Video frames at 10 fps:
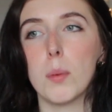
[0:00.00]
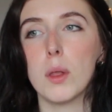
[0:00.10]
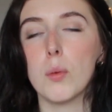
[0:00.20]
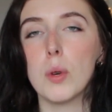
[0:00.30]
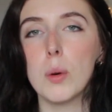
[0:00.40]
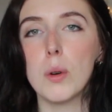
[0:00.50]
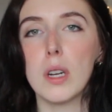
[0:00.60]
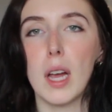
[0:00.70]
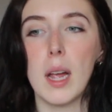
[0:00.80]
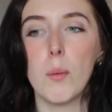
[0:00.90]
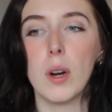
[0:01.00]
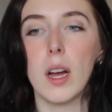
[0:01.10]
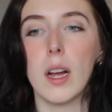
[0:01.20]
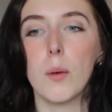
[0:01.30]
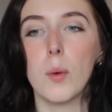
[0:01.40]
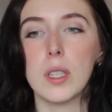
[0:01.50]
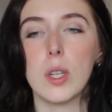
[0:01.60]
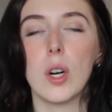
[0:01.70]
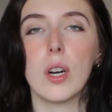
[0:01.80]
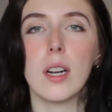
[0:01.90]
But the real work came when I went to
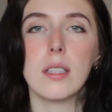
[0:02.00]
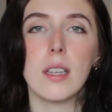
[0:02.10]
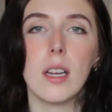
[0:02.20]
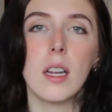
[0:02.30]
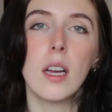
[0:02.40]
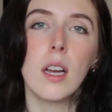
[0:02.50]
her and I said,